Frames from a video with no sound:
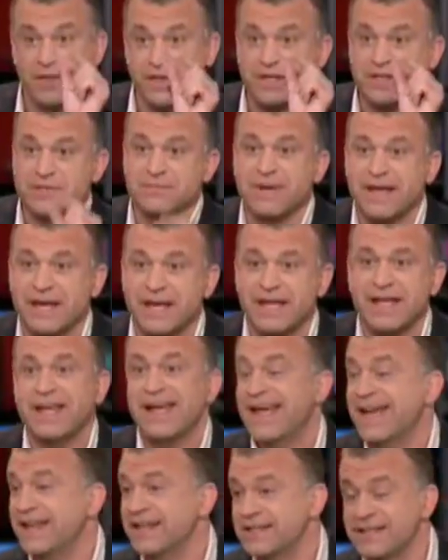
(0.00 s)
this many,
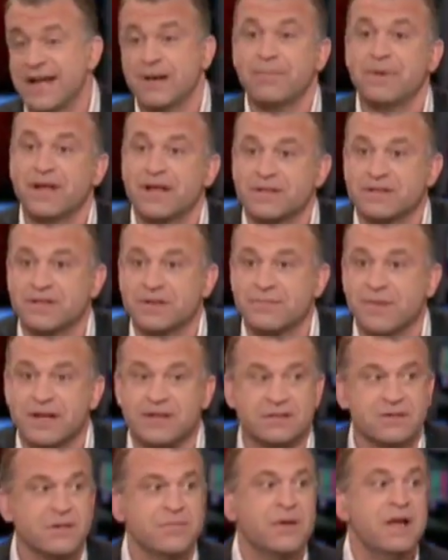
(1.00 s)
and it's not because they're
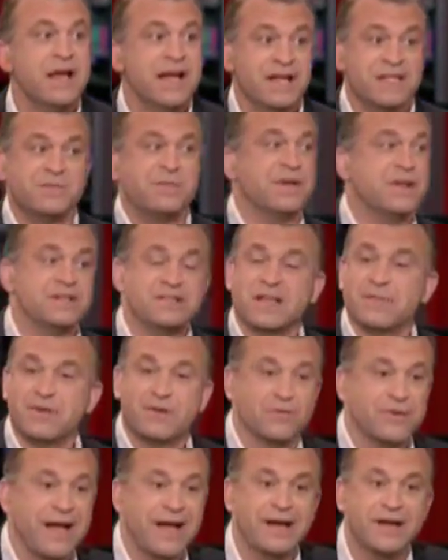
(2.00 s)
Muslim, it's because they've
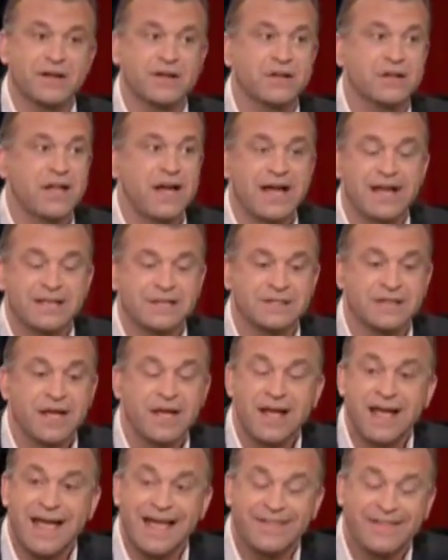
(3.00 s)
been radicalized,
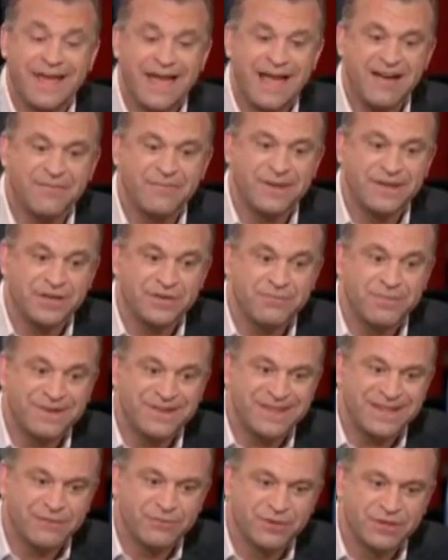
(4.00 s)
and
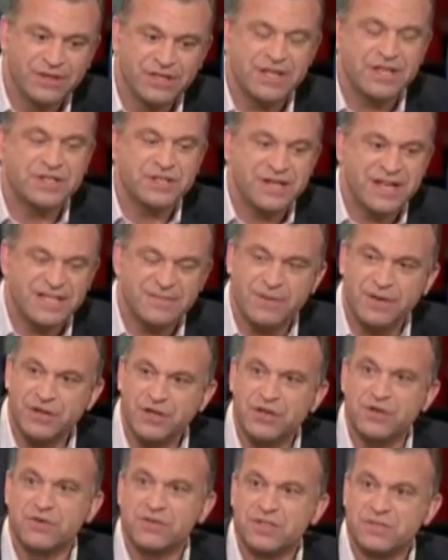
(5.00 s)
the religion has been
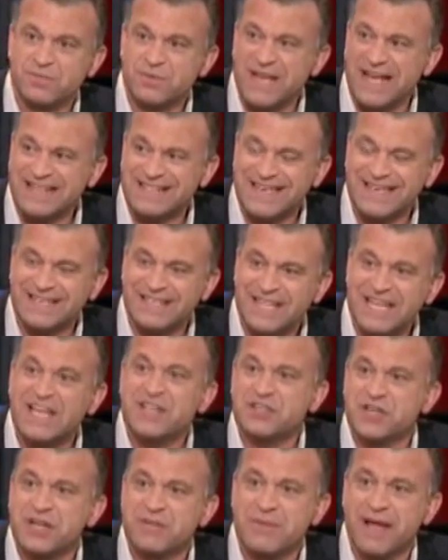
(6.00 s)
used as a
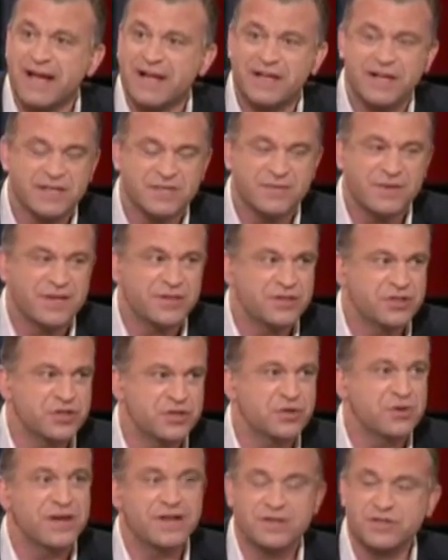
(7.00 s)
teaching mechanism as
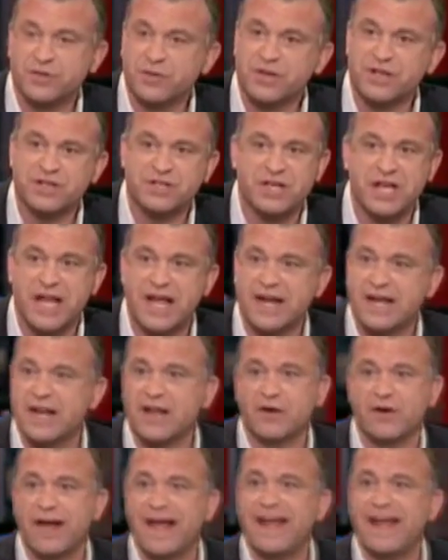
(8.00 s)
sure as Christianity or